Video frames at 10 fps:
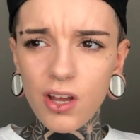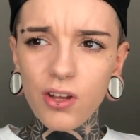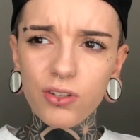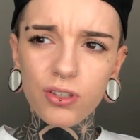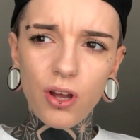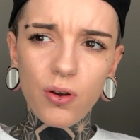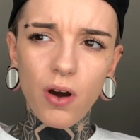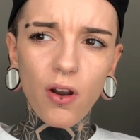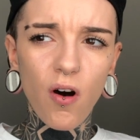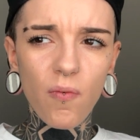So a
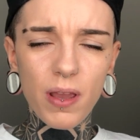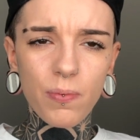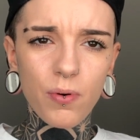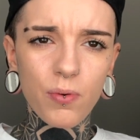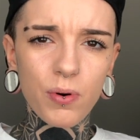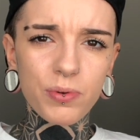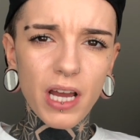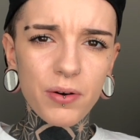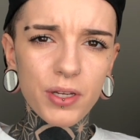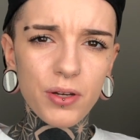lot of people will
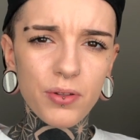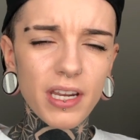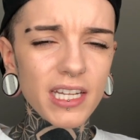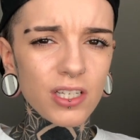tell you that it's